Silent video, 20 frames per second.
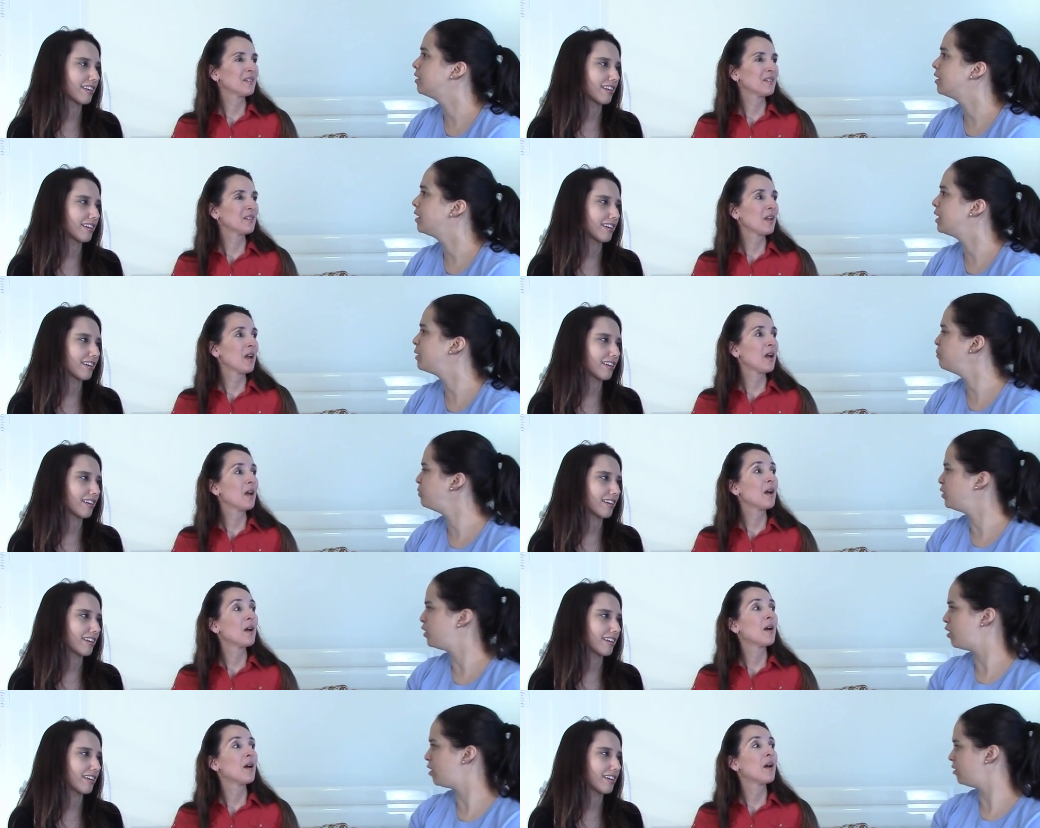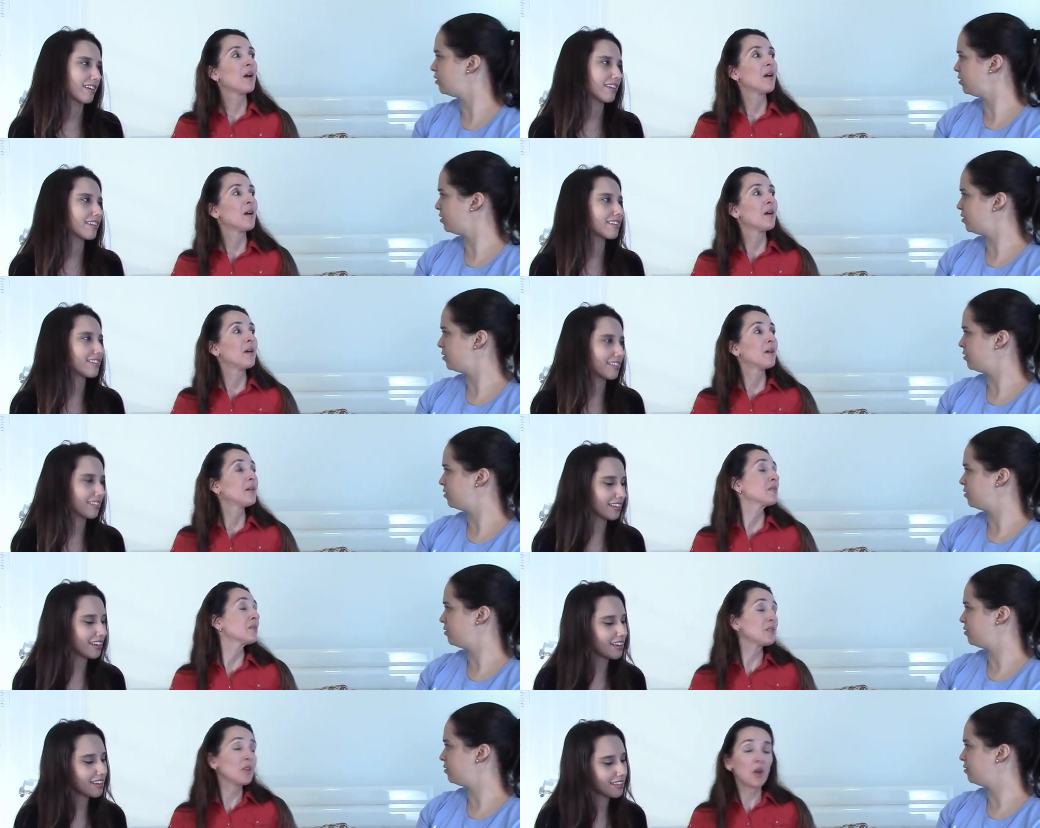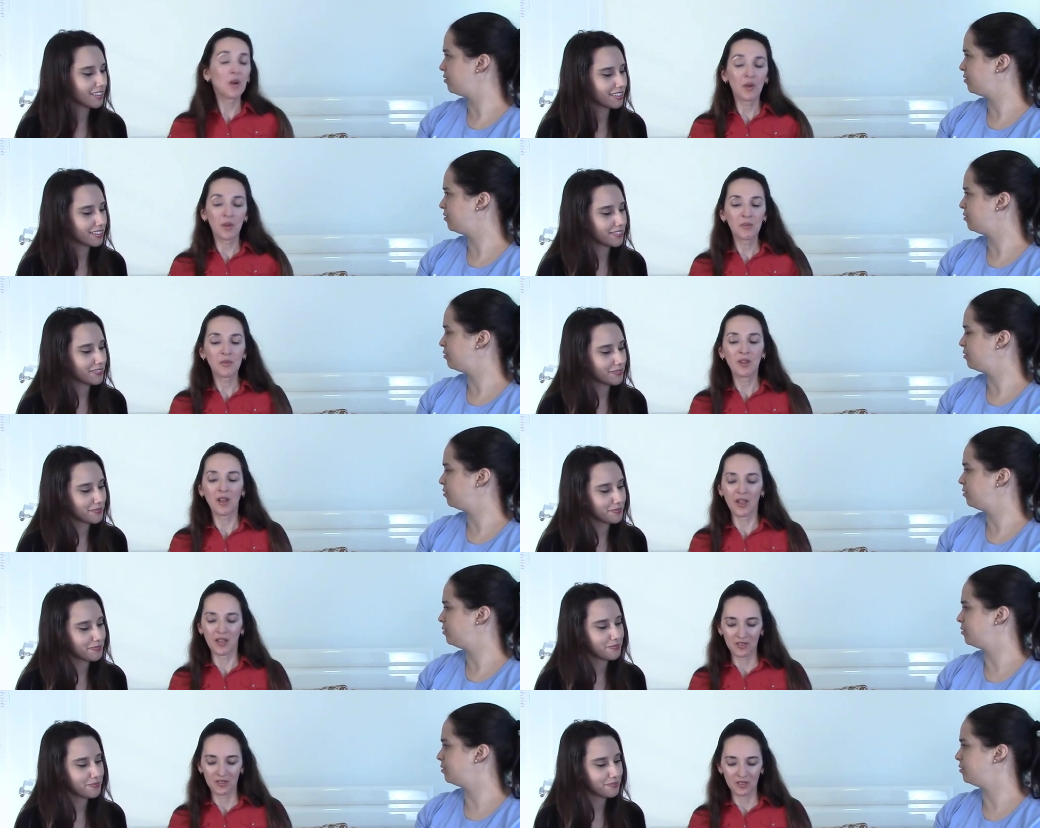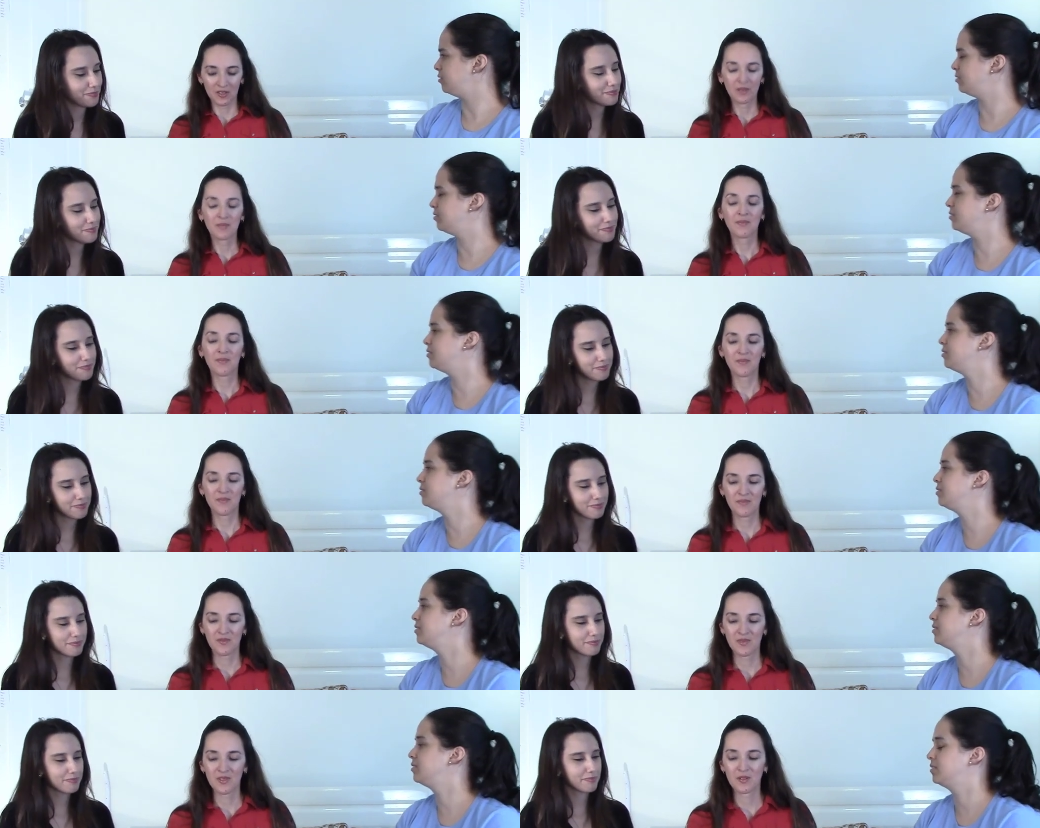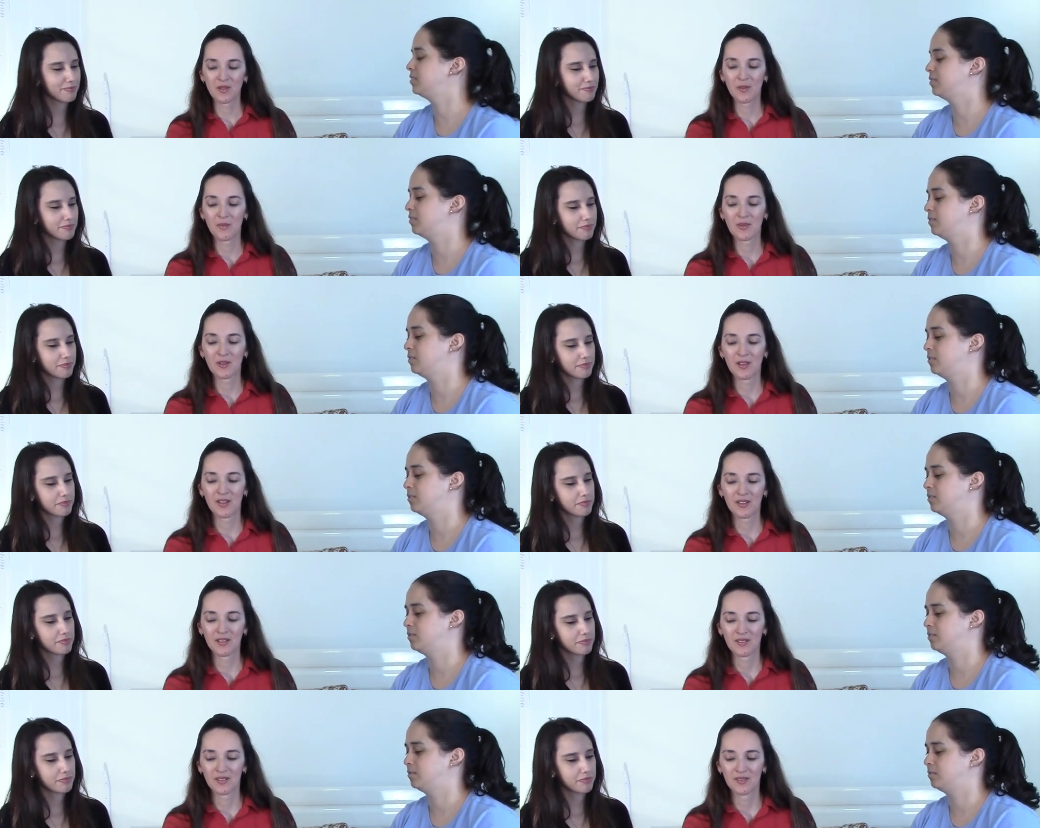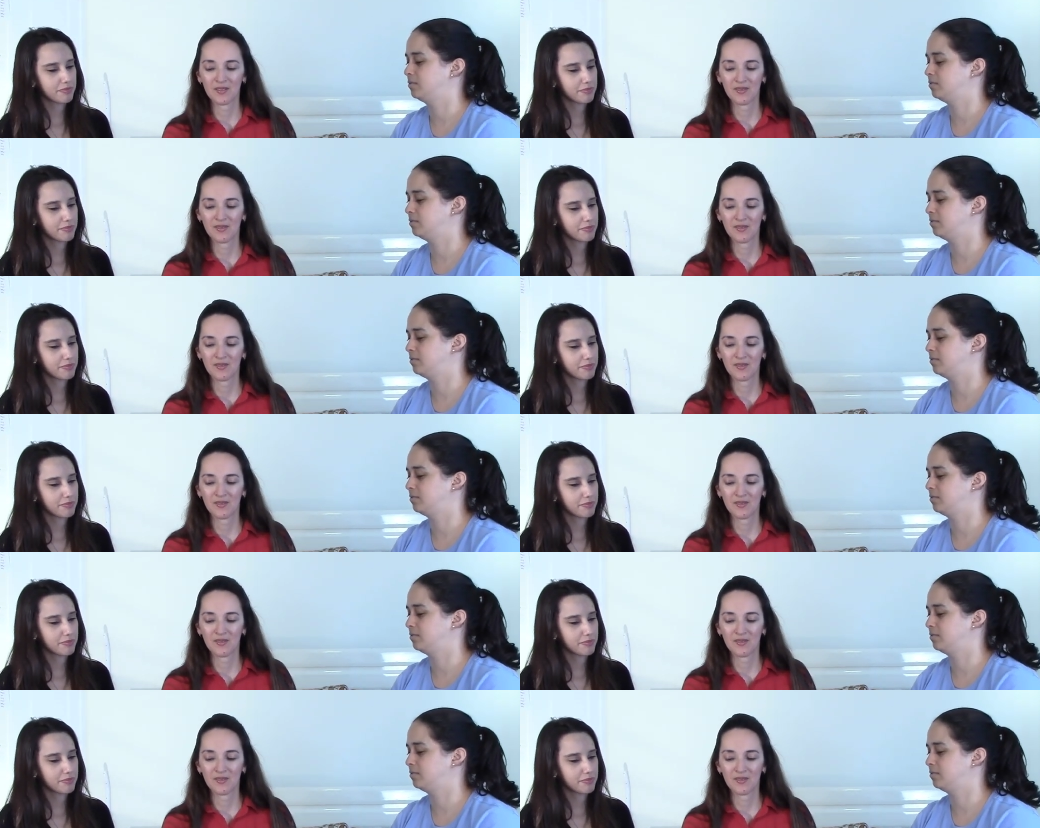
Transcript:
Speaker 1: I'm not.
Speaker 2: No, I'm not. Mm -hmm. No, I'm not.